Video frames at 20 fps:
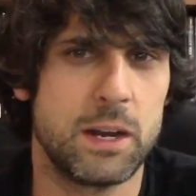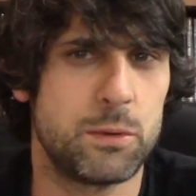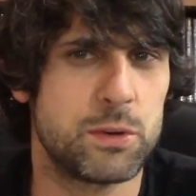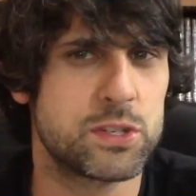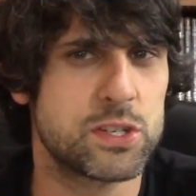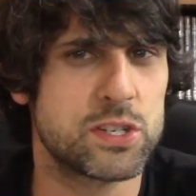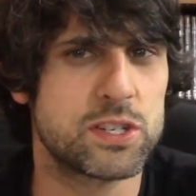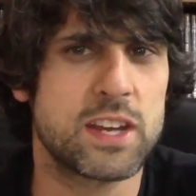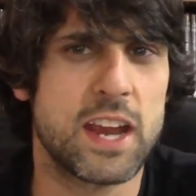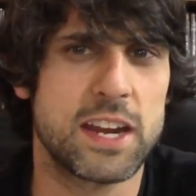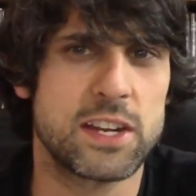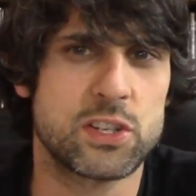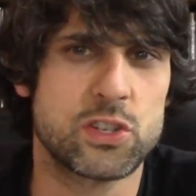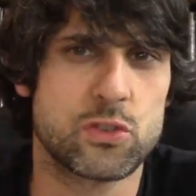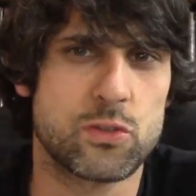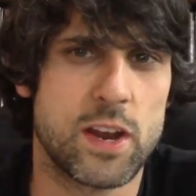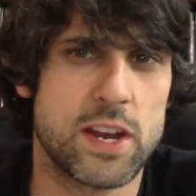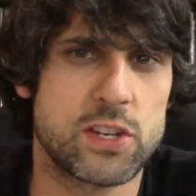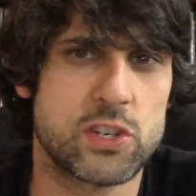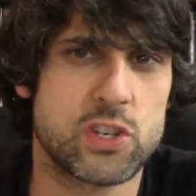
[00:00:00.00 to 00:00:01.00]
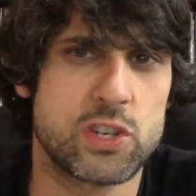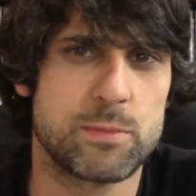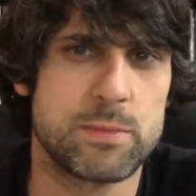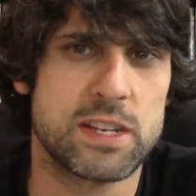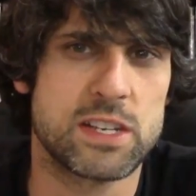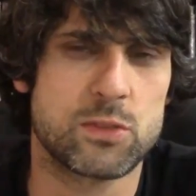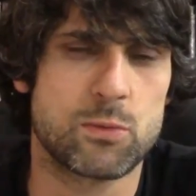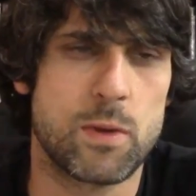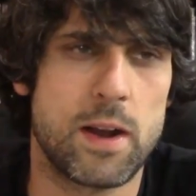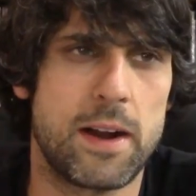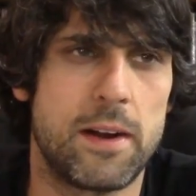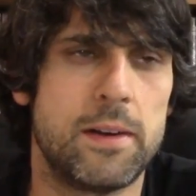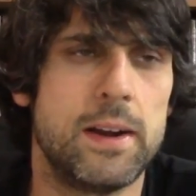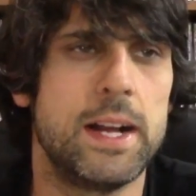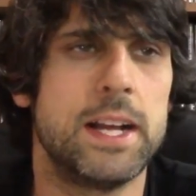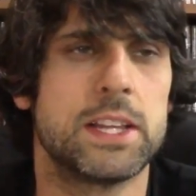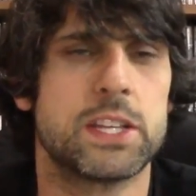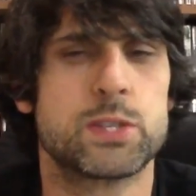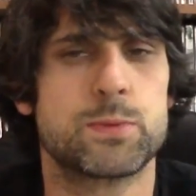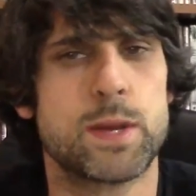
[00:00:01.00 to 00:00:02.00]
which is kind of strange to me as well.
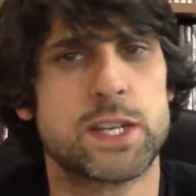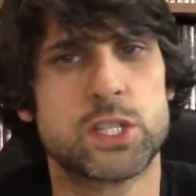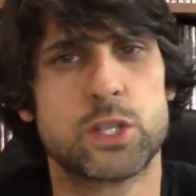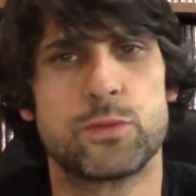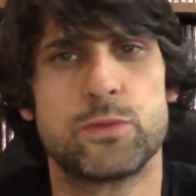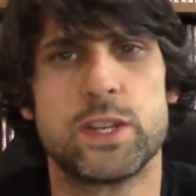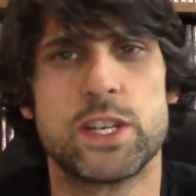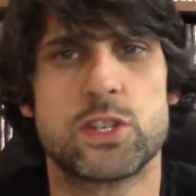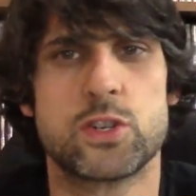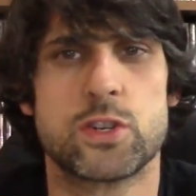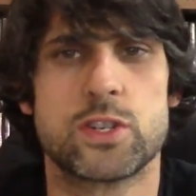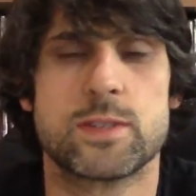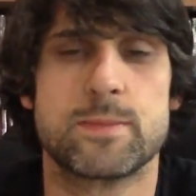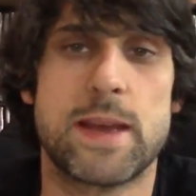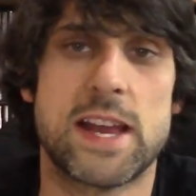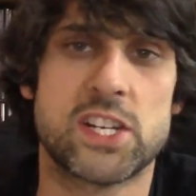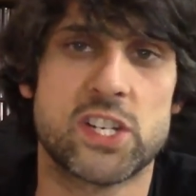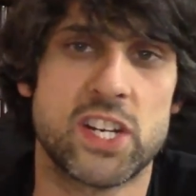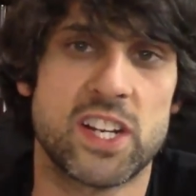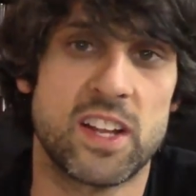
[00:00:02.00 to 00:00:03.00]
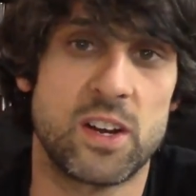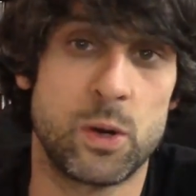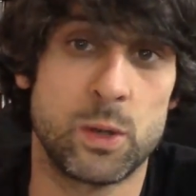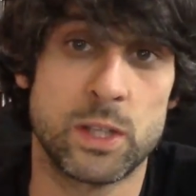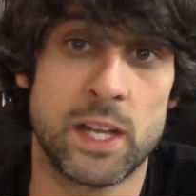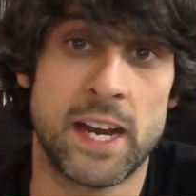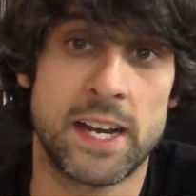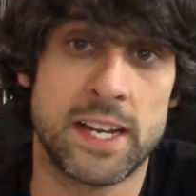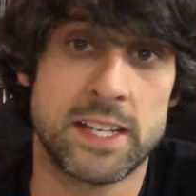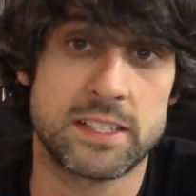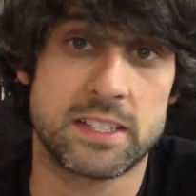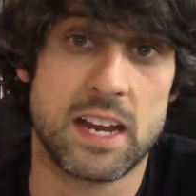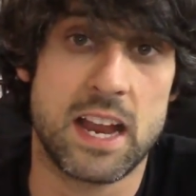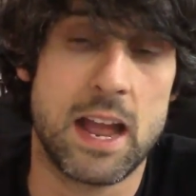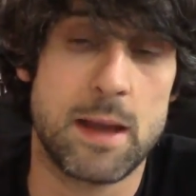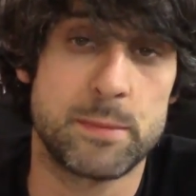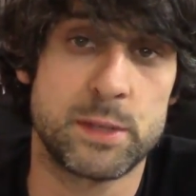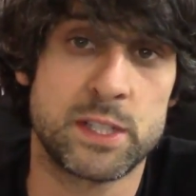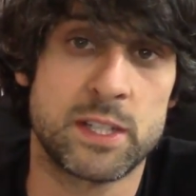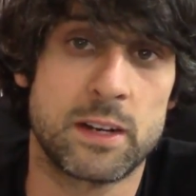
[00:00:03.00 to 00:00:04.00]
The special features, Smashing the O Line has a
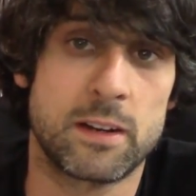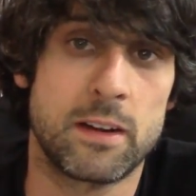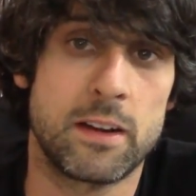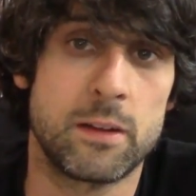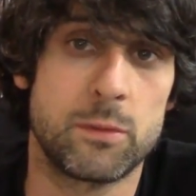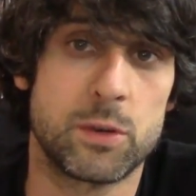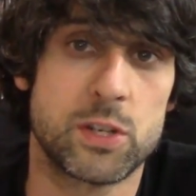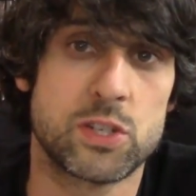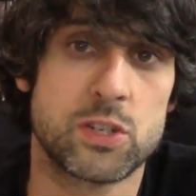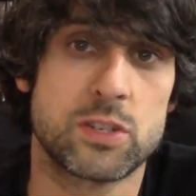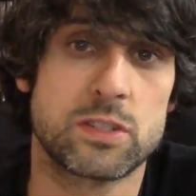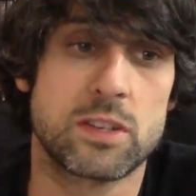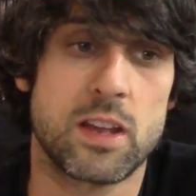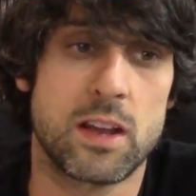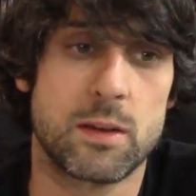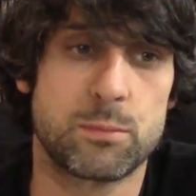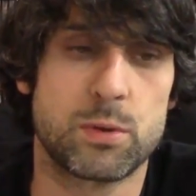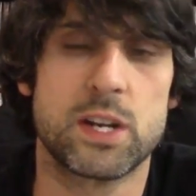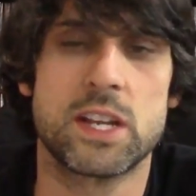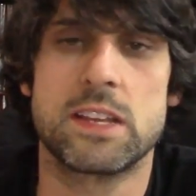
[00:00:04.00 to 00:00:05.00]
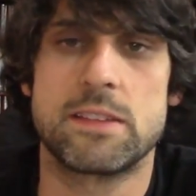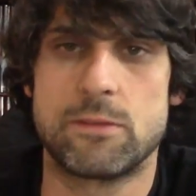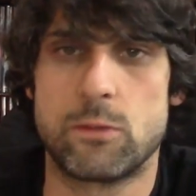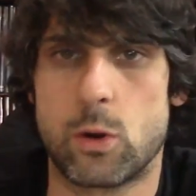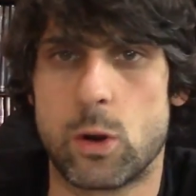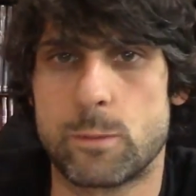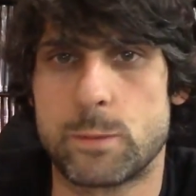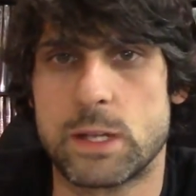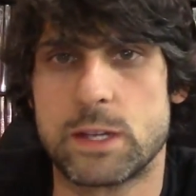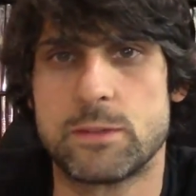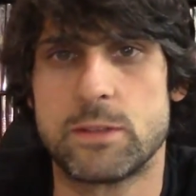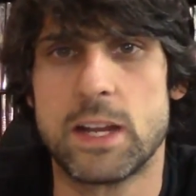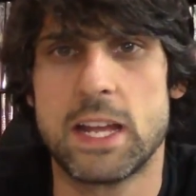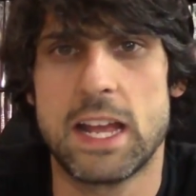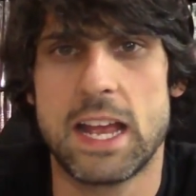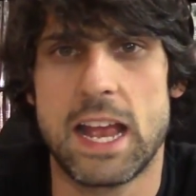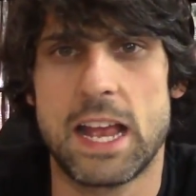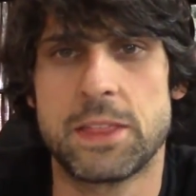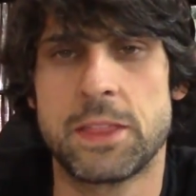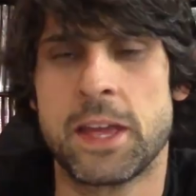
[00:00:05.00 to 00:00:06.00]
commentary, which is uh, pretty informative.
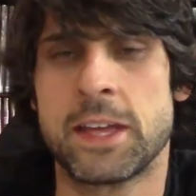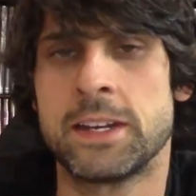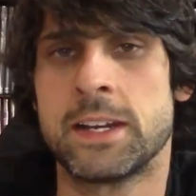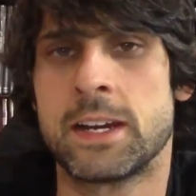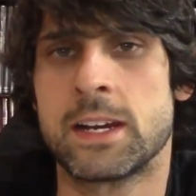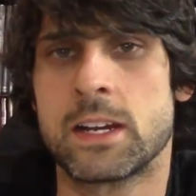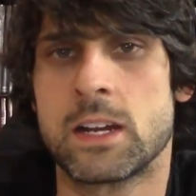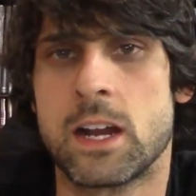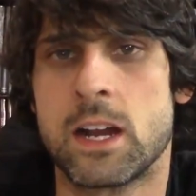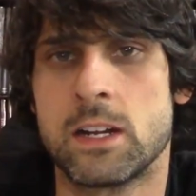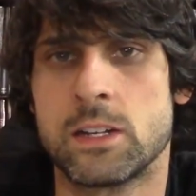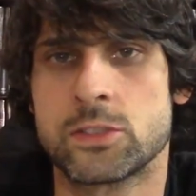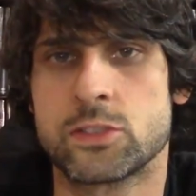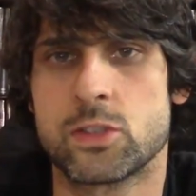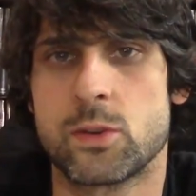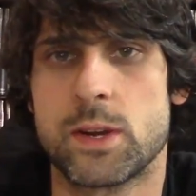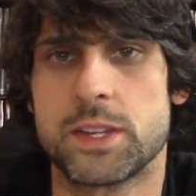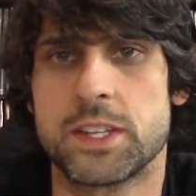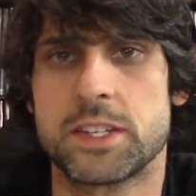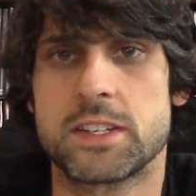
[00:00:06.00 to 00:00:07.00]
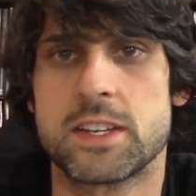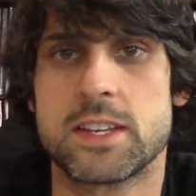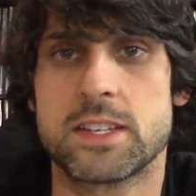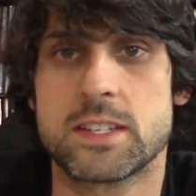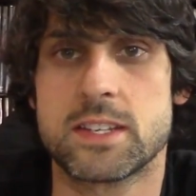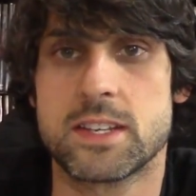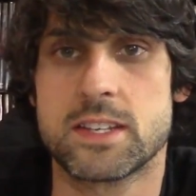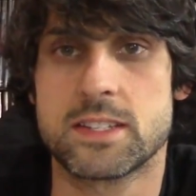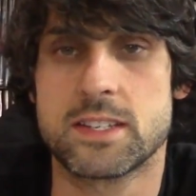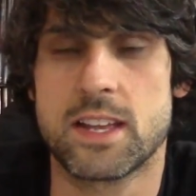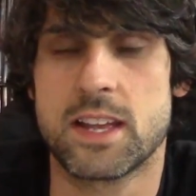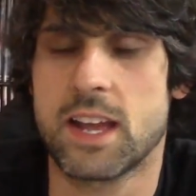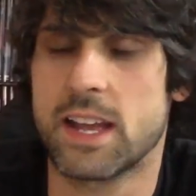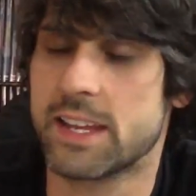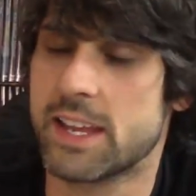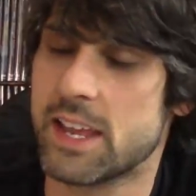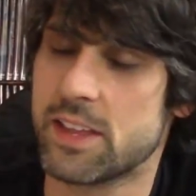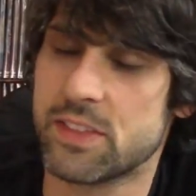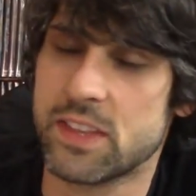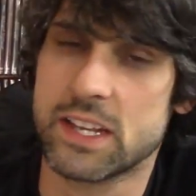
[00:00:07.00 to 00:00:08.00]
And then uh, also on the disc is, uh, I
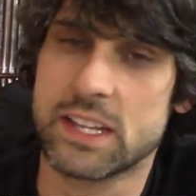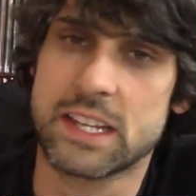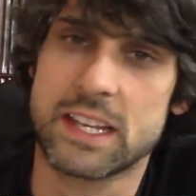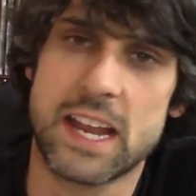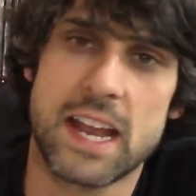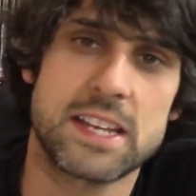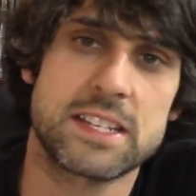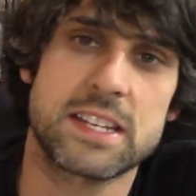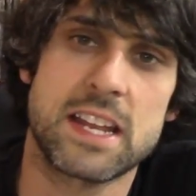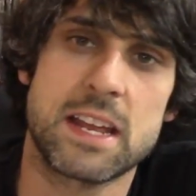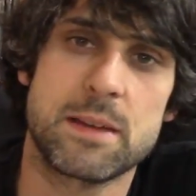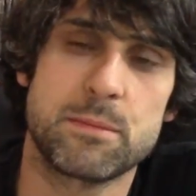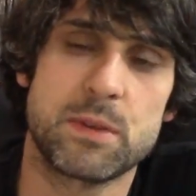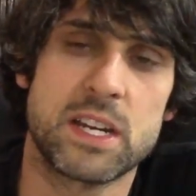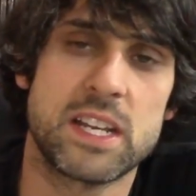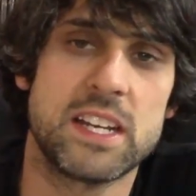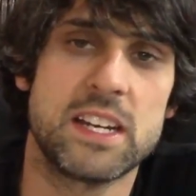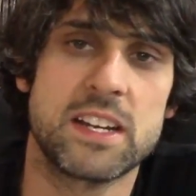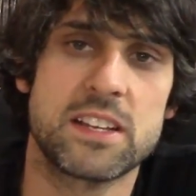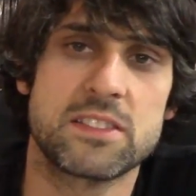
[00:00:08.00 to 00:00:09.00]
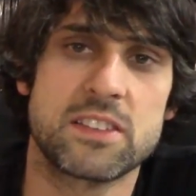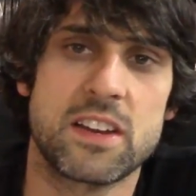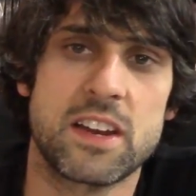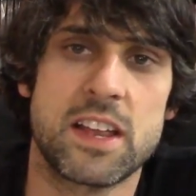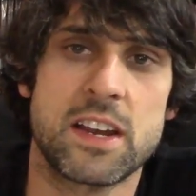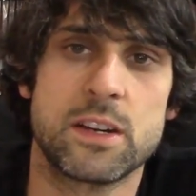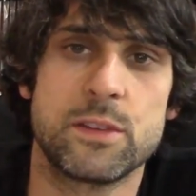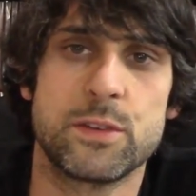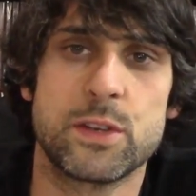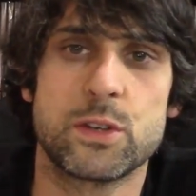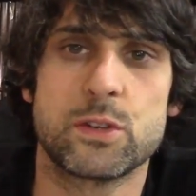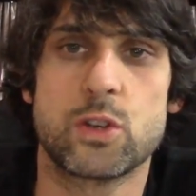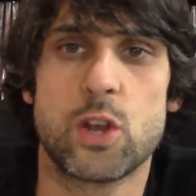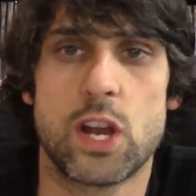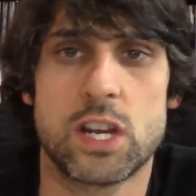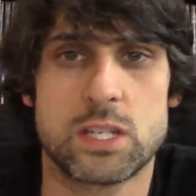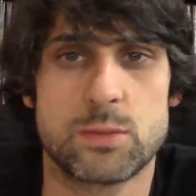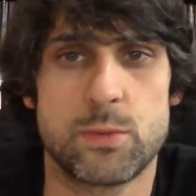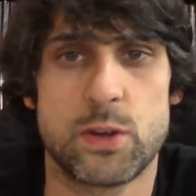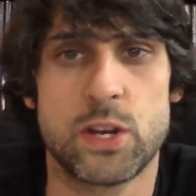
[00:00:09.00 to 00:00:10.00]
can't think of the guy's name, but he does an interview and
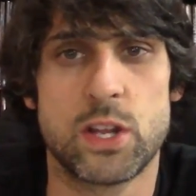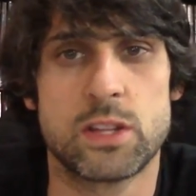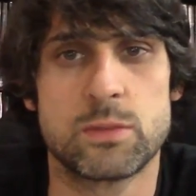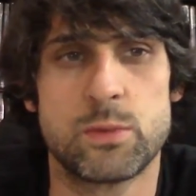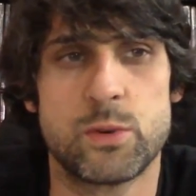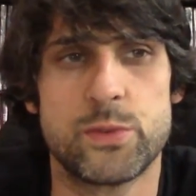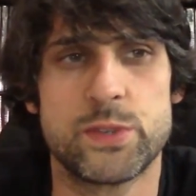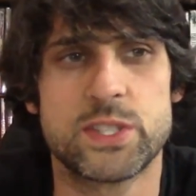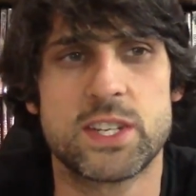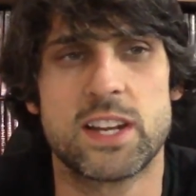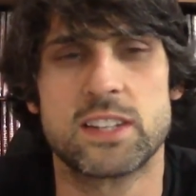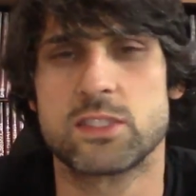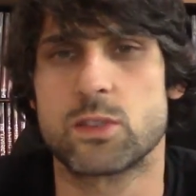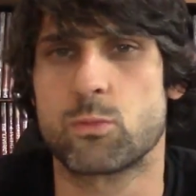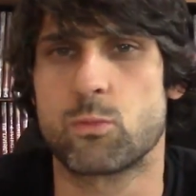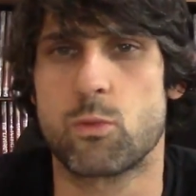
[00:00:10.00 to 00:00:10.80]
talks about all the movies, gives a